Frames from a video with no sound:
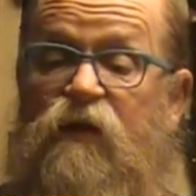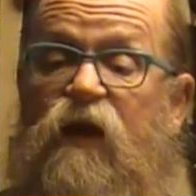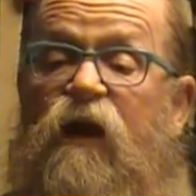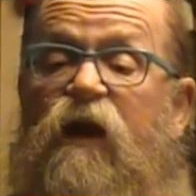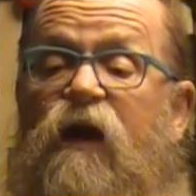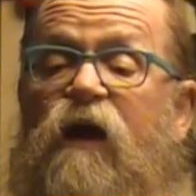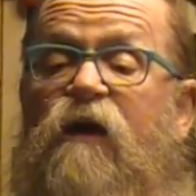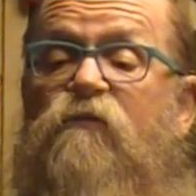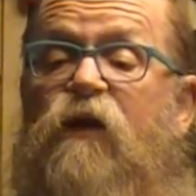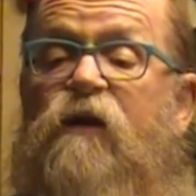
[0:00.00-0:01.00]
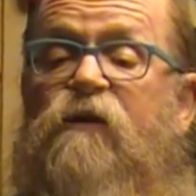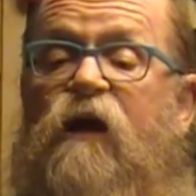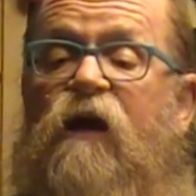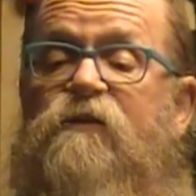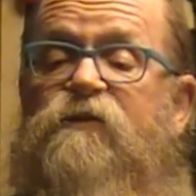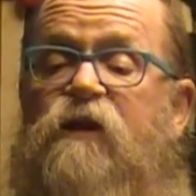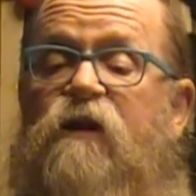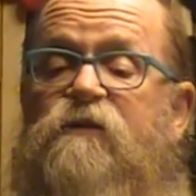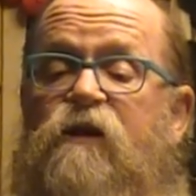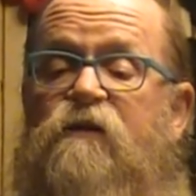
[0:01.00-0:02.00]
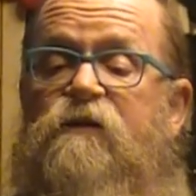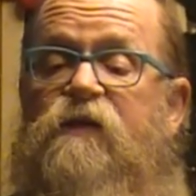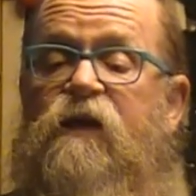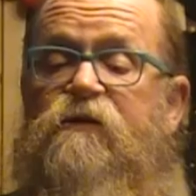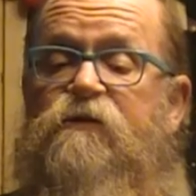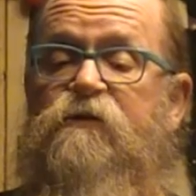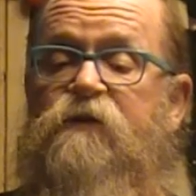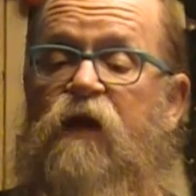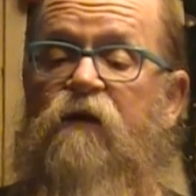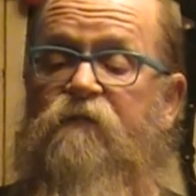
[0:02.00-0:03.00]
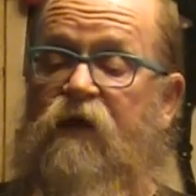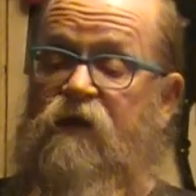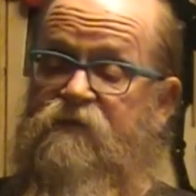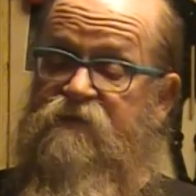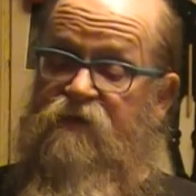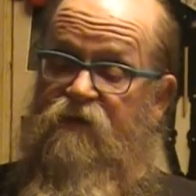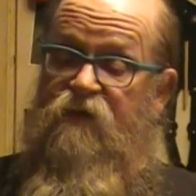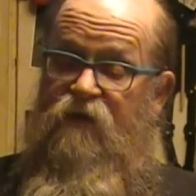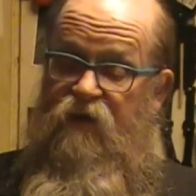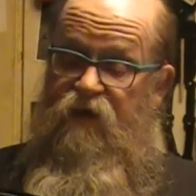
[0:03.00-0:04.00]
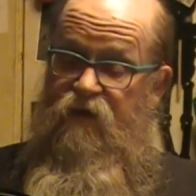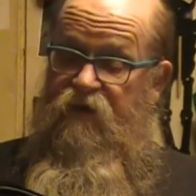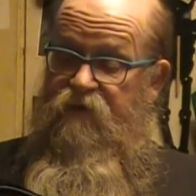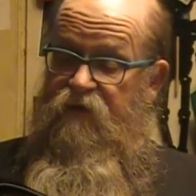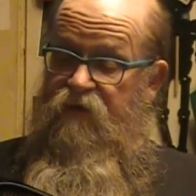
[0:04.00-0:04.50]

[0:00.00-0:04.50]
have writer Kyle Starks, artist Jesus Herbas, and